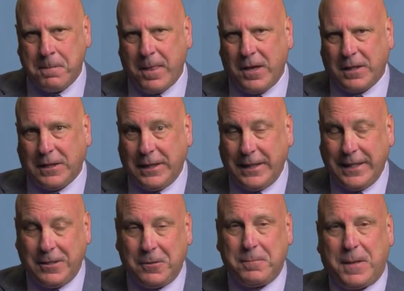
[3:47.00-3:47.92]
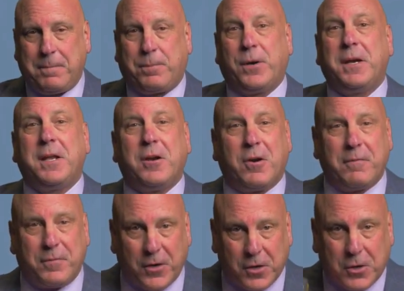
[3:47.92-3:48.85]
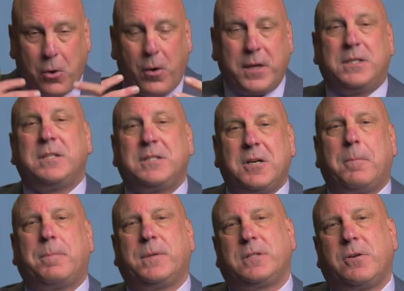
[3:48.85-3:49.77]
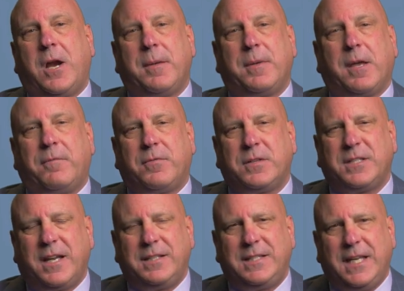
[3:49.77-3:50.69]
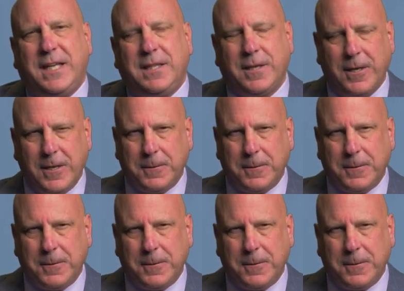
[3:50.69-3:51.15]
a little bit prettier if they're going to start prescribing it for, say, teeth